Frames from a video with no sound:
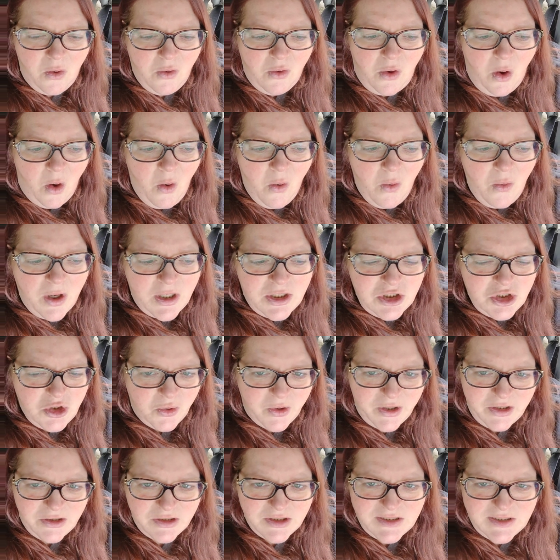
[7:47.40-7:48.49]
Go
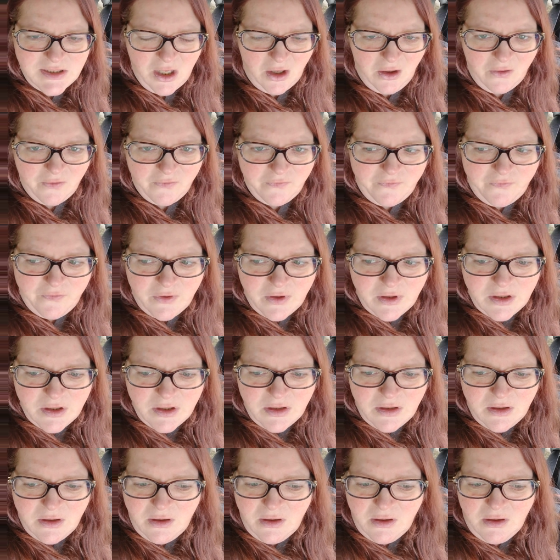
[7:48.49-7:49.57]
enjoy yourself.
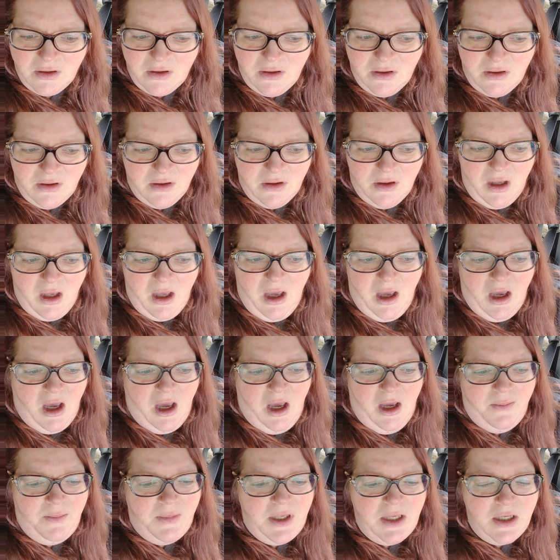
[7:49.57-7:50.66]

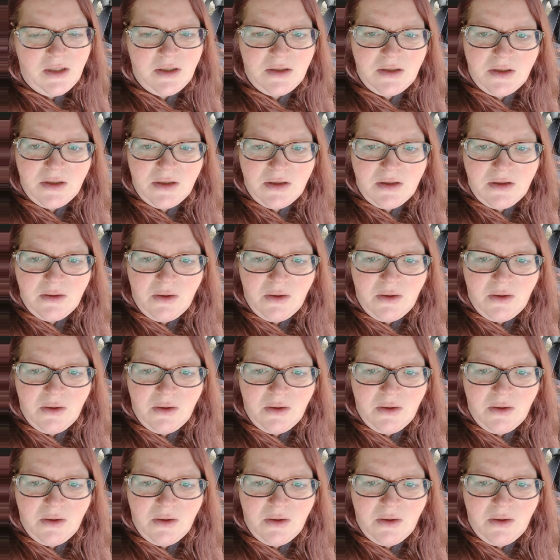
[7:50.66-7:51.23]
I mean,